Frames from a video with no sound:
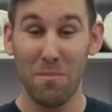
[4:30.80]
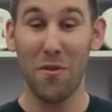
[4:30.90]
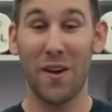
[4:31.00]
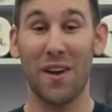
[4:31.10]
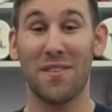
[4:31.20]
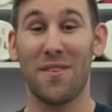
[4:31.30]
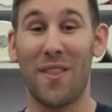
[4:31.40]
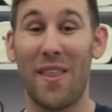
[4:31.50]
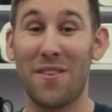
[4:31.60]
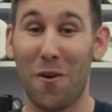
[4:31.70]
Moving on to
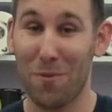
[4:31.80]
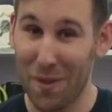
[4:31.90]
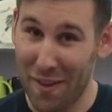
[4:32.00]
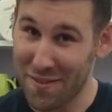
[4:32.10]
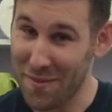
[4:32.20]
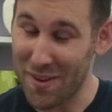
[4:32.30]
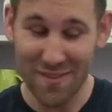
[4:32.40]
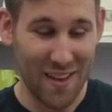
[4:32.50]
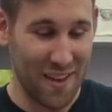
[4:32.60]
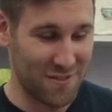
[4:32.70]
something that's hopefully less of a
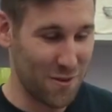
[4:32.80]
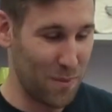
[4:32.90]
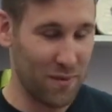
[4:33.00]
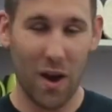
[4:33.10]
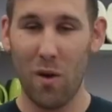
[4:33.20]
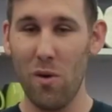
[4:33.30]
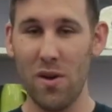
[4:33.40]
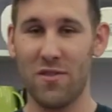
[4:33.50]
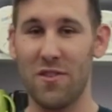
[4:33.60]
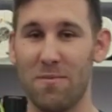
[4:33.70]
disaster, we've got
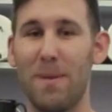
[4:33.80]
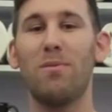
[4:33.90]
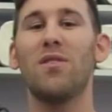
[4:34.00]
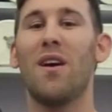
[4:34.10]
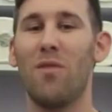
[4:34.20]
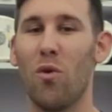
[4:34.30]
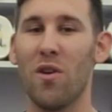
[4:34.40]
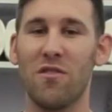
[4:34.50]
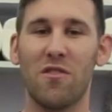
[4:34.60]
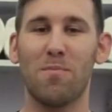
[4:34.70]
oranges. People love
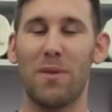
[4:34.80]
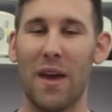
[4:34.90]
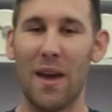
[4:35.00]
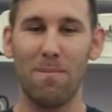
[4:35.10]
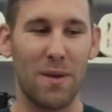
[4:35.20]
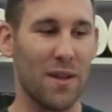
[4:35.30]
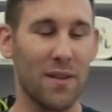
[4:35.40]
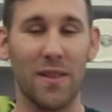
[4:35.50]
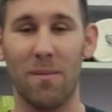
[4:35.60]
oranges, but they hate peeling